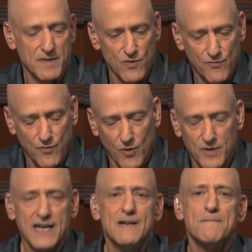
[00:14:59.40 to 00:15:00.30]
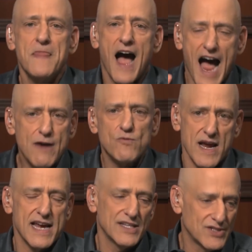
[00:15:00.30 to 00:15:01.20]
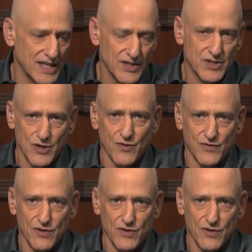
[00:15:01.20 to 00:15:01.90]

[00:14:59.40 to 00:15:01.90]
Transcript: and maybe move forward. I raised in this